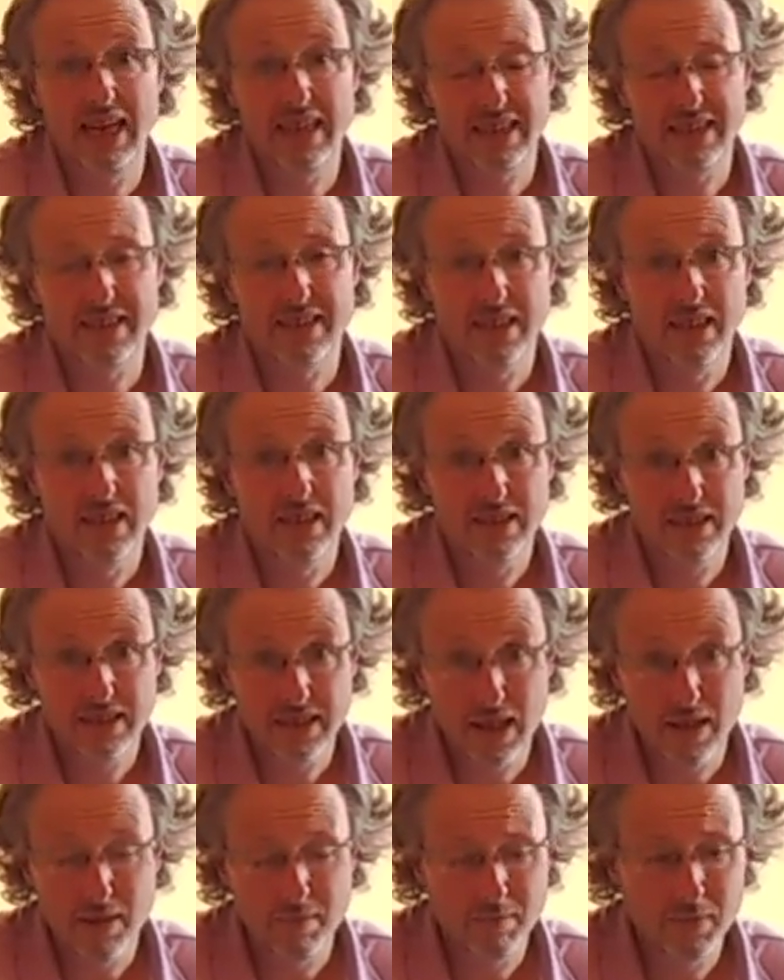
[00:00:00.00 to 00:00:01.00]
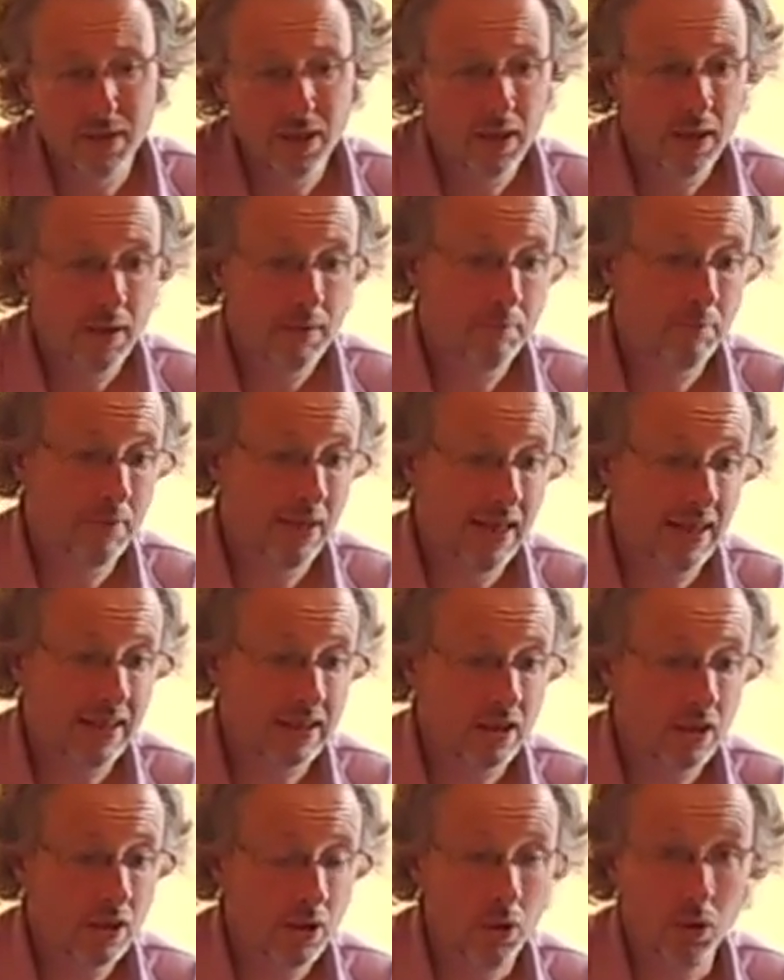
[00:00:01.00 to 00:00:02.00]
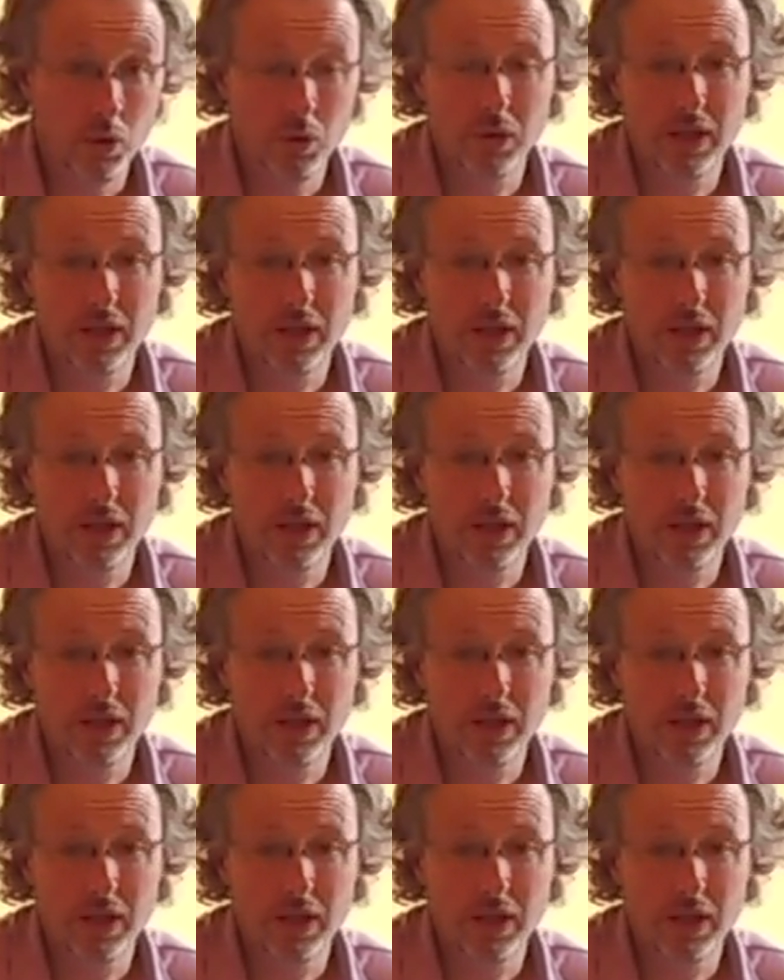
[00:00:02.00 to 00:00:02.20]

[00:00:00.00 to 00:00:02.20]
as some, but who